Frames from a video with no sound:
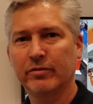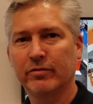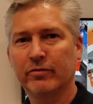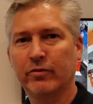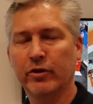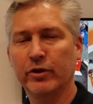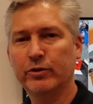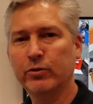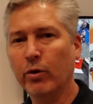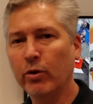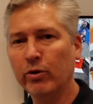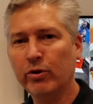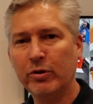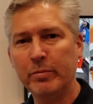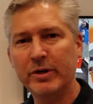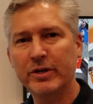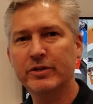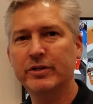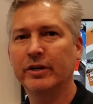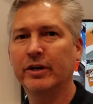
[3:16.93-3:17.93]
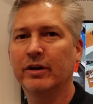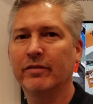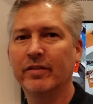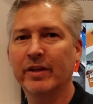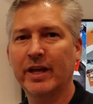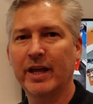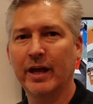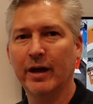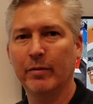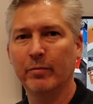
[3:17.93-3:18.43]
for the total commissioning of the
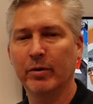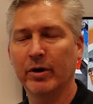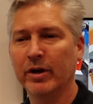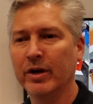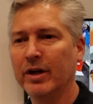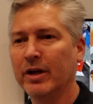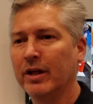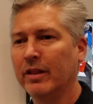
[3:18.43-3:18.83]
camera.